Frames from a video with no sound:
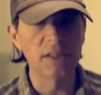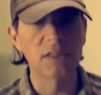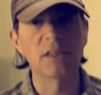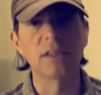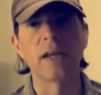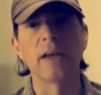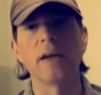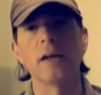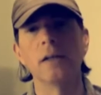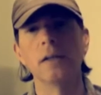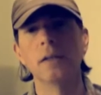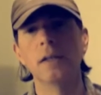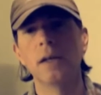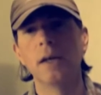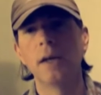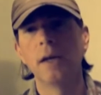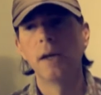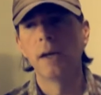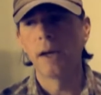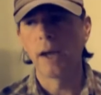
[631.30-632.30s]
sail
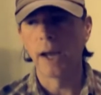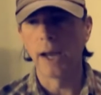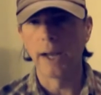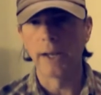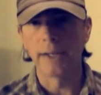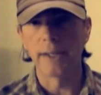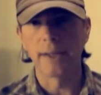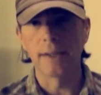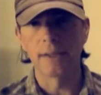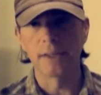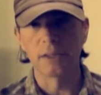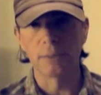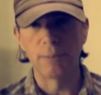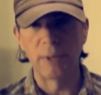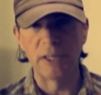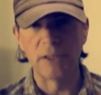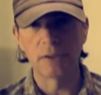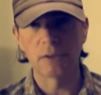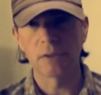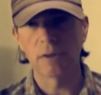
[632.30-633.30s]
and get the
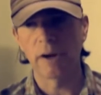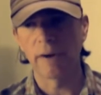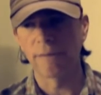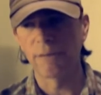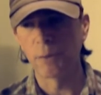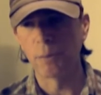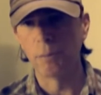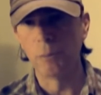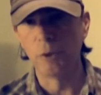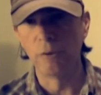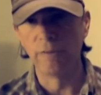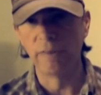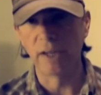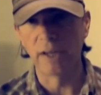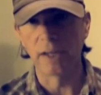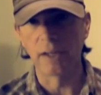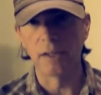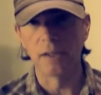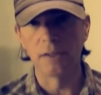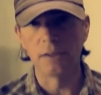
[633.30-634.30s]
spacecraft
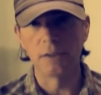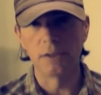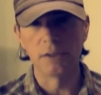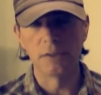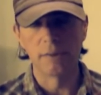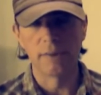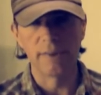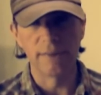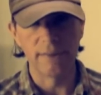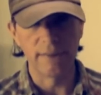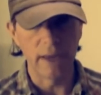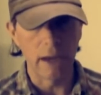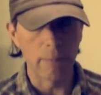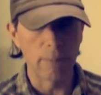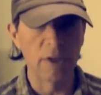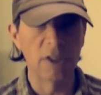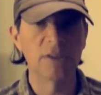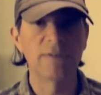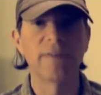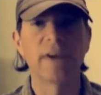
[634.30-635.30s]
moving that
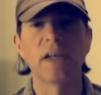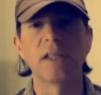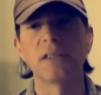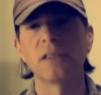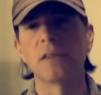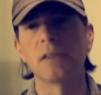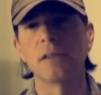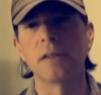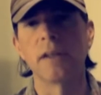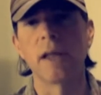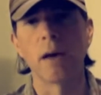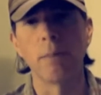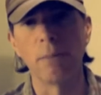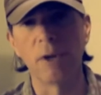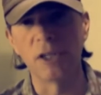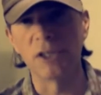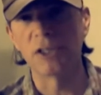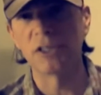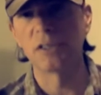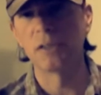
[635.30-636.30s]
much faster, that
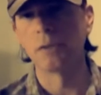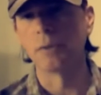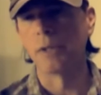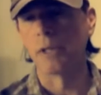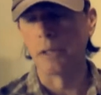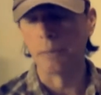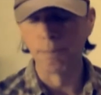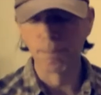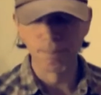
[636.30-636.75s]
much sooner.